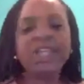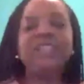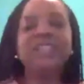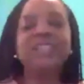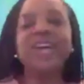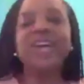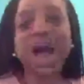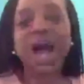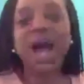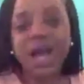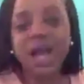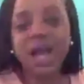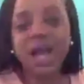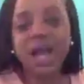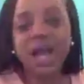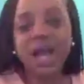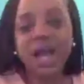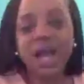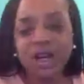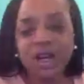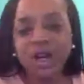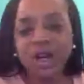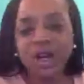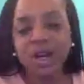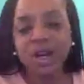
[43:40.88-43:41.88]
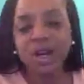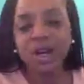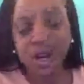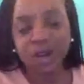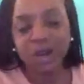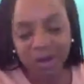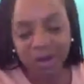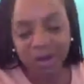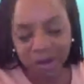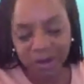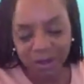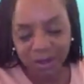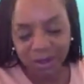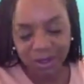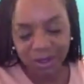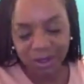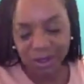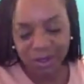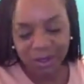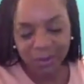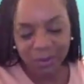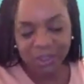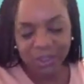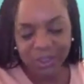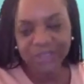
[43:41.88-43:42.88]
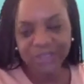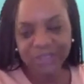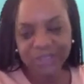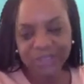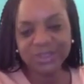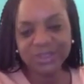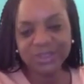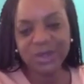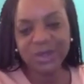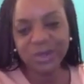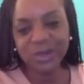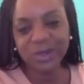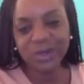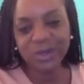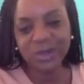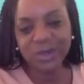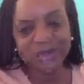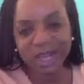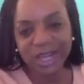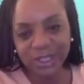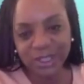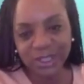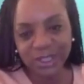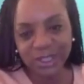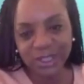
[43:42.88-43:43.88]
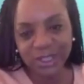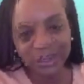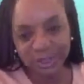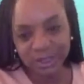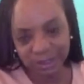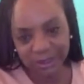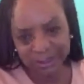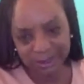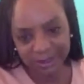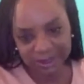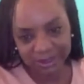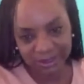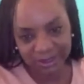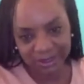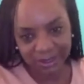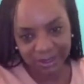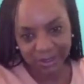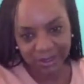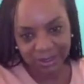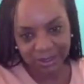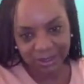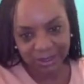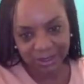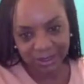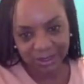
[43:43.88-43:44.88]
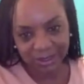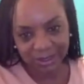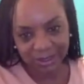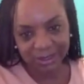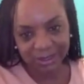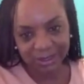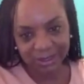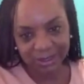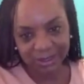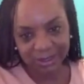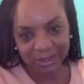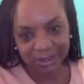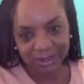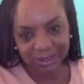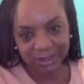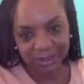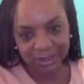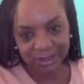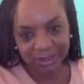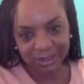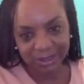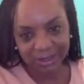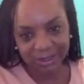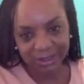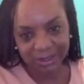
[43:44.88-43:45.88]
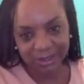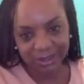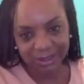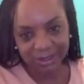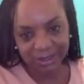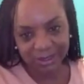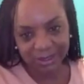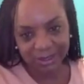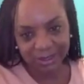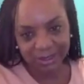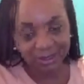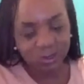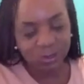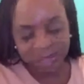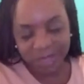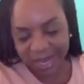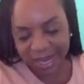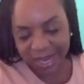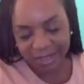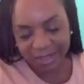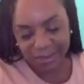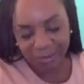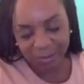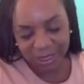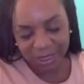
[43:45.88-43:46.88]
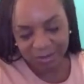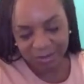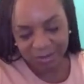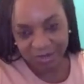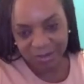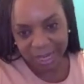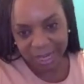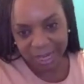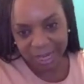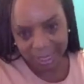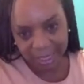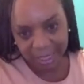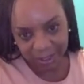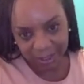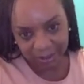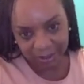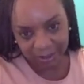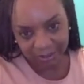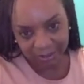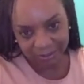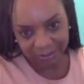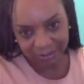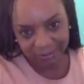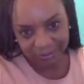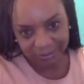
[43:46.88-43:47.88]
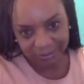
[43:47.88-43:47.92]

Please honor her with this donation so that her life would, would not have been in vain.